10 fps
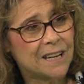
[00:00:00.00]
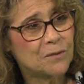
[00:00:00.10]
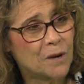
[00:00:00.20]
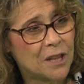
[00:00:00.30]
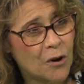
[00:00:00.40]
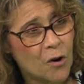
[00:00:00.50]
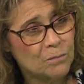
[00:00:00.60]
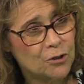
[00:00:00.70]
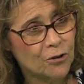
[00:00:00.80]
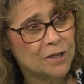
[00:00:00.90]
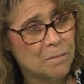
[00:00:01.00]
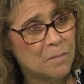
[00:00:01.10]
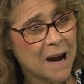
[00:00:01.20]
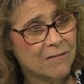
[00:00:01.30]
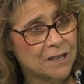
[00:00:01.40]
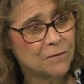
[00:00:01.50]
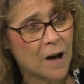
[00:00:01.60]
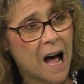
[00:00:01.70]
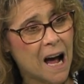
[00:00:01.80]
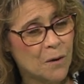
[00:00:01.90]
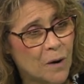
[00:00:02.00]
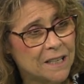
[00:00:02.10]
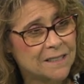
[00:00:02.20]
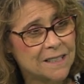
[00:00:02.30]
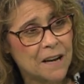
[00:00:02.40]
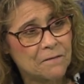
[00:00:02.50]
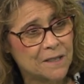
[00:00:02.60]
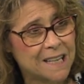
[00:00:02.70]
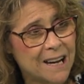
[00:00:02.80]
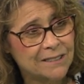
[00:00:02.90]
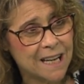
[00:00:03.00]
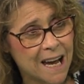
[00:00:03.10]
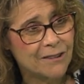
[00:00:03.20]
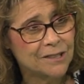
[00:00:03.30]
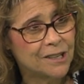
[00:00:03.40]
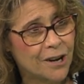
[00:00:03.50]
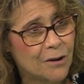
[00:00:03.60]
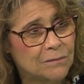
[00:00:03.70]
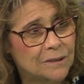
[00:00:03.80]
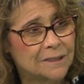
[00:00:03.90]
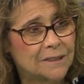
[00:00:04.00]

That's why they call them Jersey barriers for highways, not for downtown, you know.